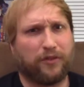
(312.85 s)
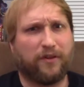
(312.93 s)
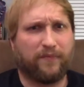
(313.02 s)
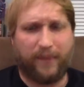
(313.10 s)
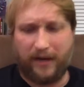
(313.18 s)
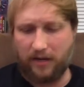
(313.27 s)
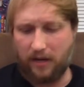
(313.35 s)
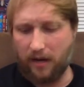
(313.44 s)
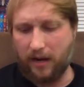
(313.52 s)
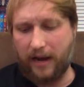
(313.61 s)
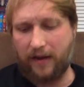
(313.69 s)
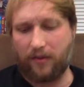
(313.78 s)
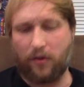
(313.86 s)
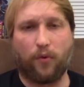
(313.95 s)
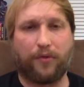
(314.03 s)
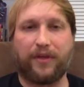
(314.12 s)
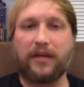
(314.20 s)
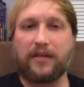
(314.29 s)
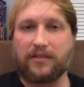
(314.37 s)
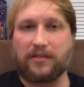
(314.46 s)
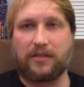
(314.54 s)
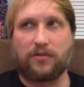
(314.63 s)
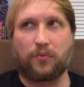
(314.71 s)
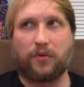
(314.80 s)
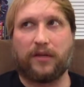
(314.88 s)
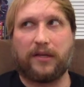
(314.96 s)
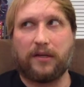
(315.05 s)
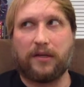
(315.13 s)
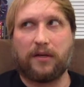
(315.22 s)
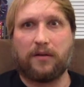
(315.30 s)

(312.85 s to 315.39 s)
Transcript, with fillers: have been cut out of the whole thing, because it doesn't really